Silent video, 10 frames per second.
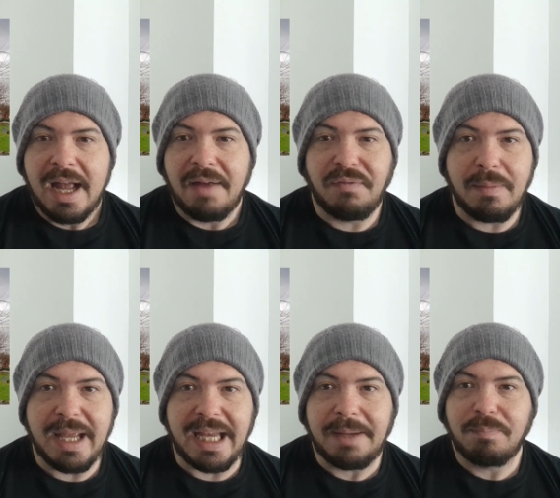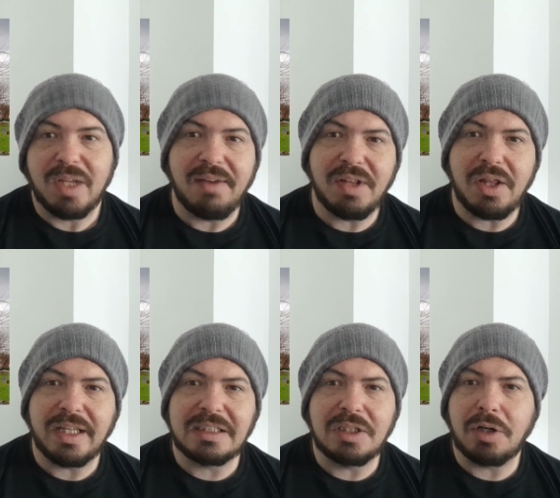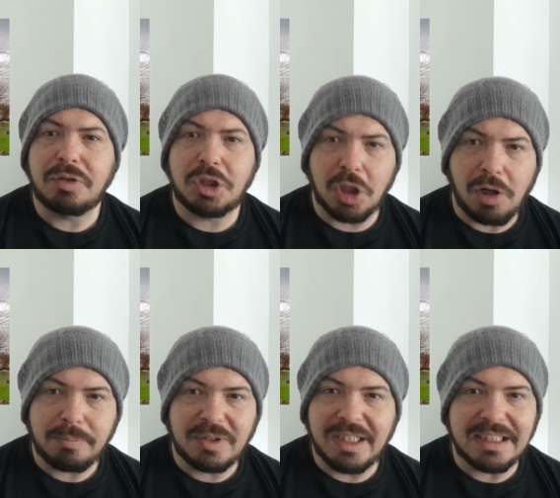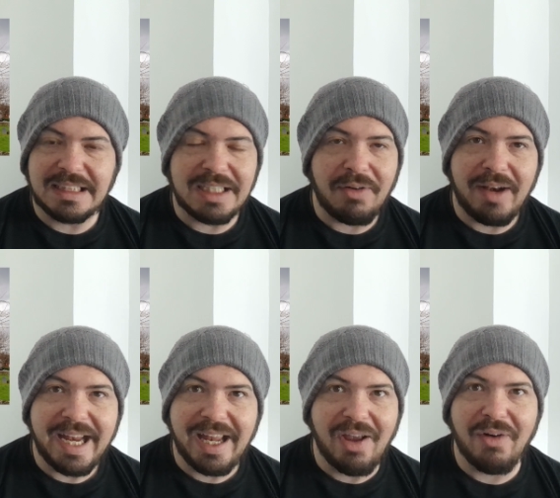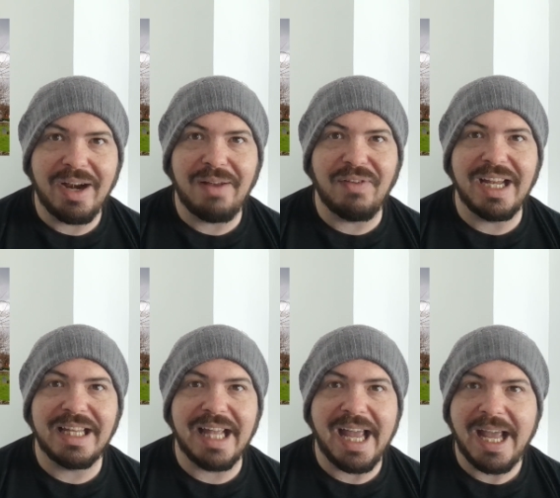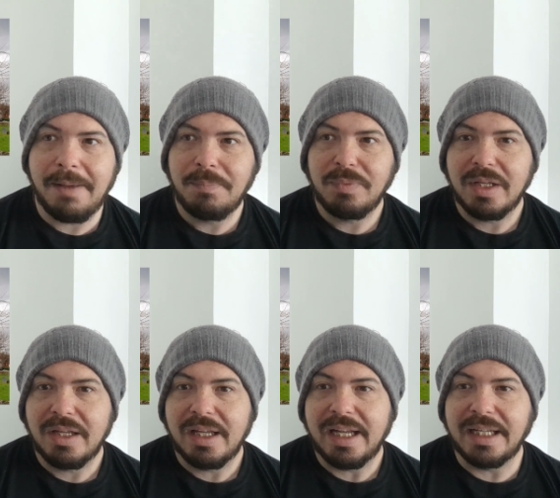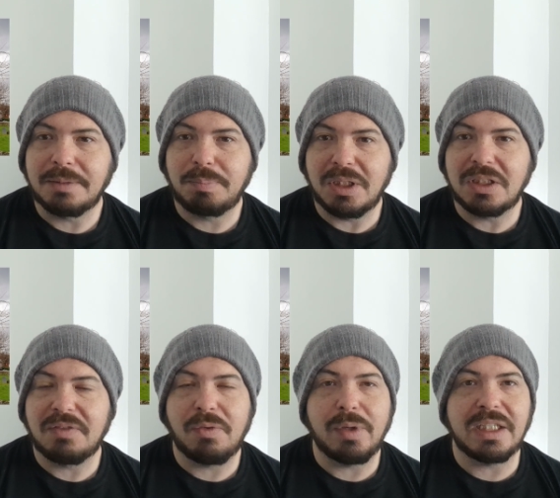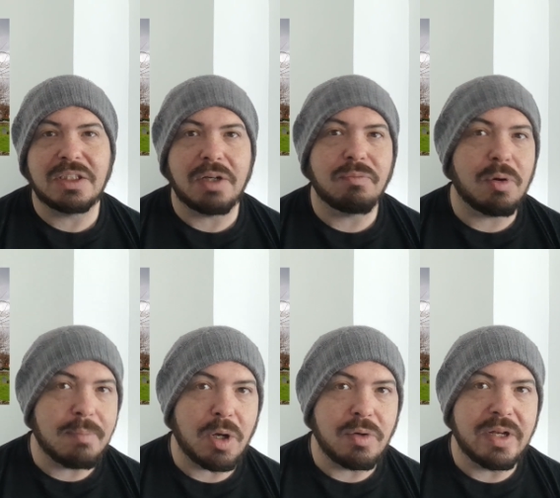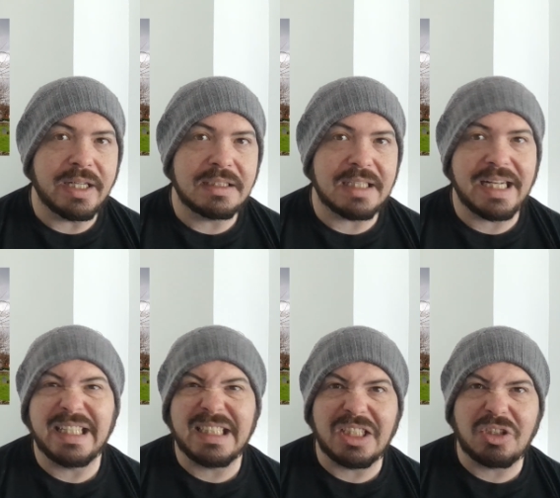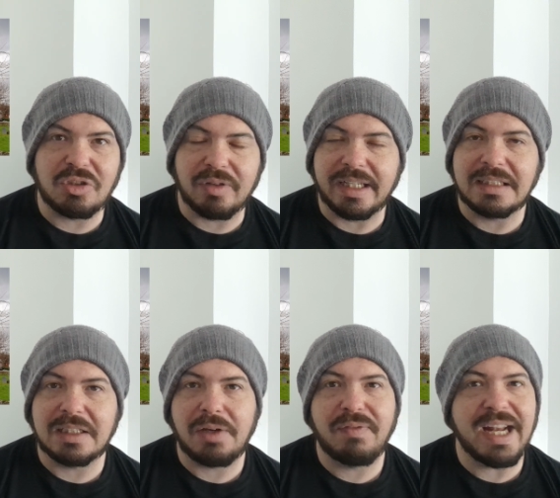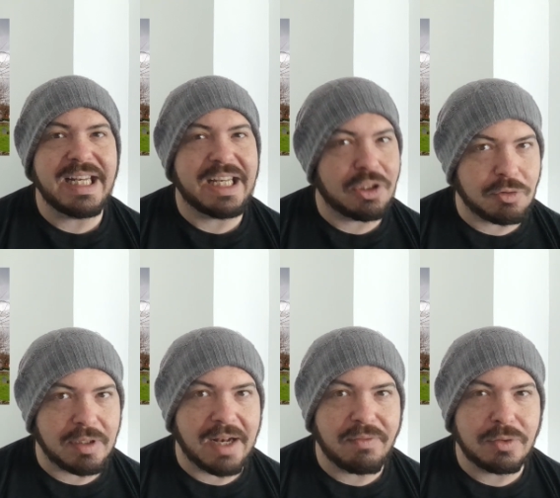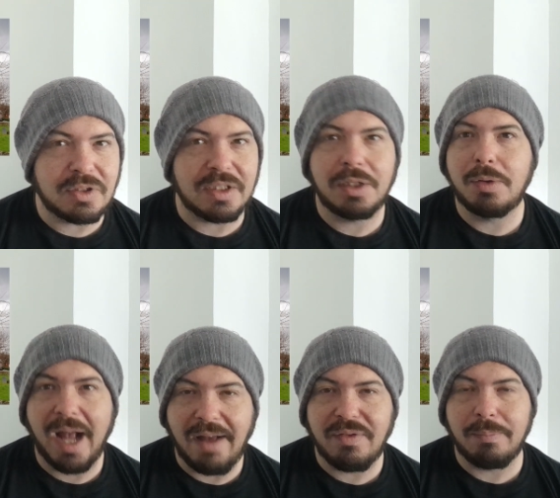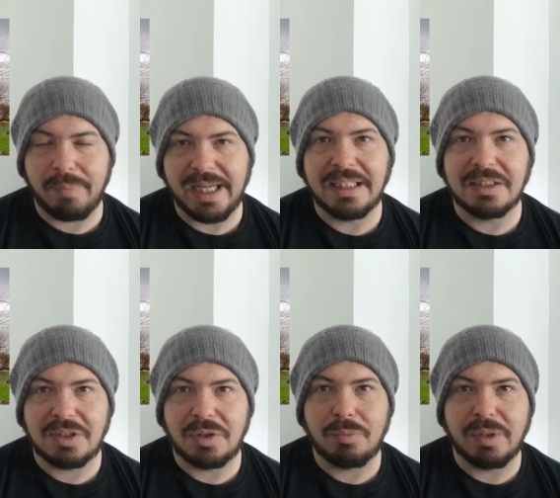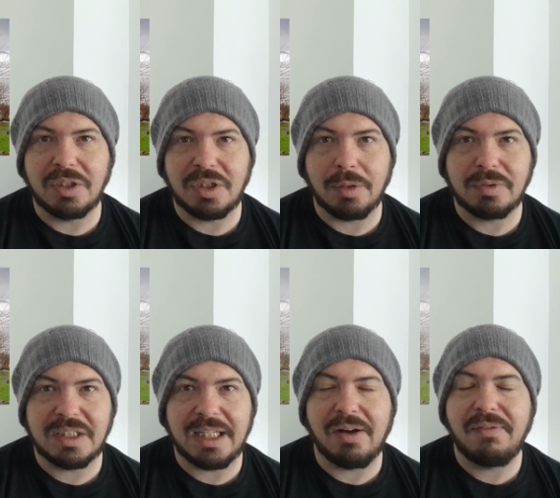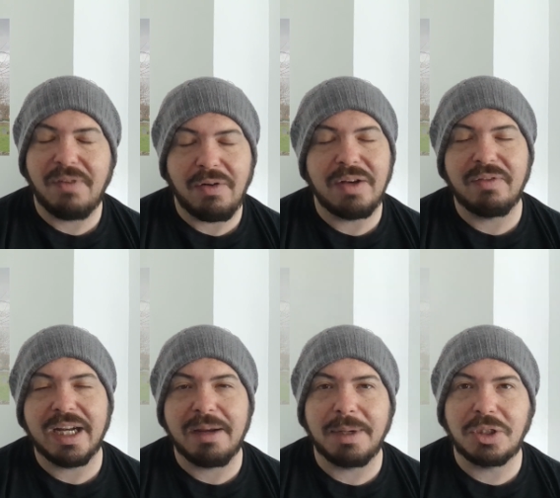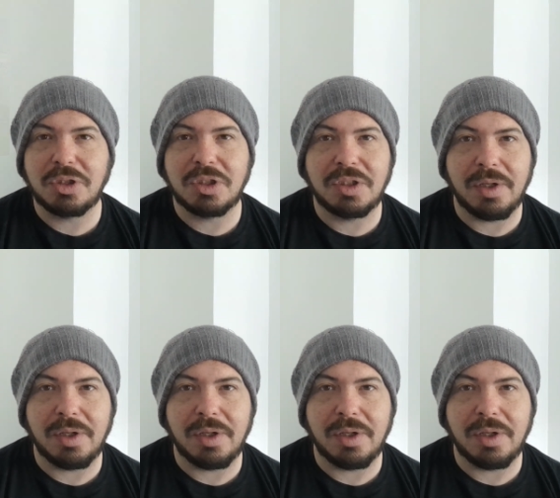And for me, even though there's no shops necessarily or anything there, it's beautiful in its own remoteness and its history. So for any history lovers who haven't been to Winchelsea, I thoroughly recommend you should do